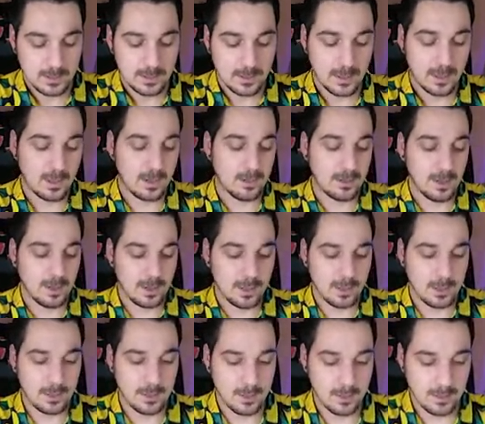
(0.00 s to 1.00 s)
Uh,
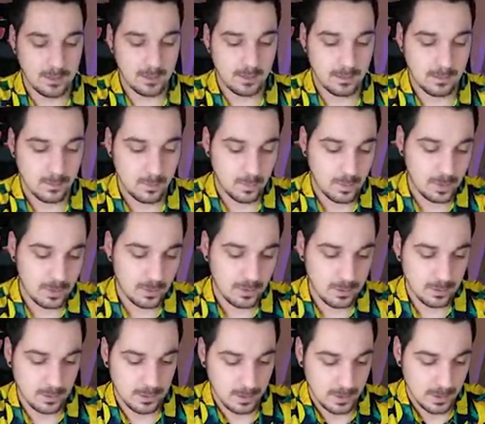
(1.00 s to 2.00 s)
dark,
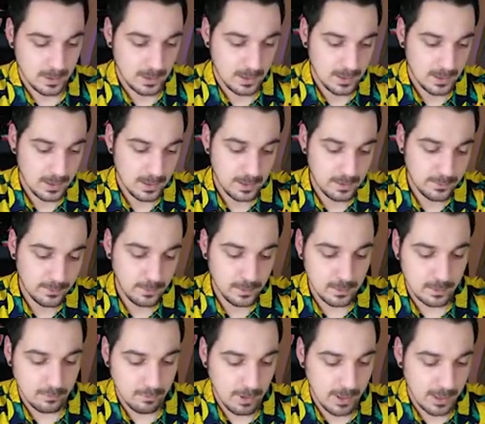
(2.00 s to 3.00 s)
water,
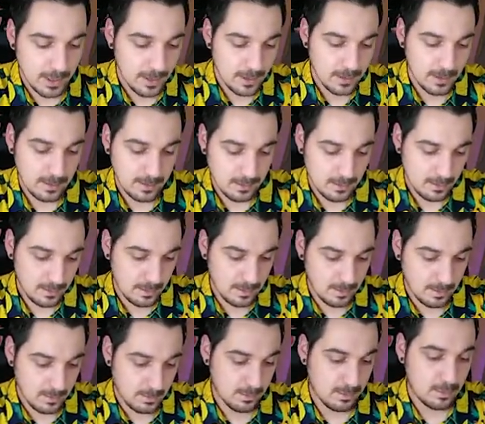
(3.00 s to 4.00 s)
Fusion Strike,
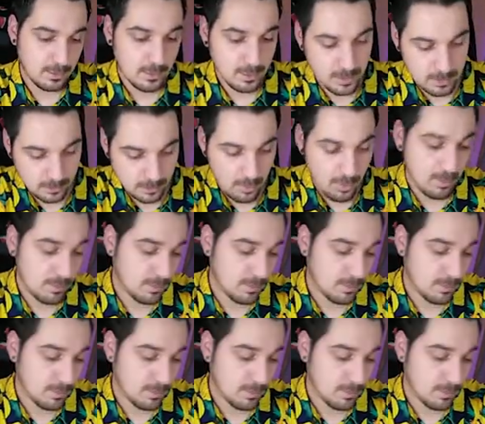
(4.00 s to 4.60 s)
dirt.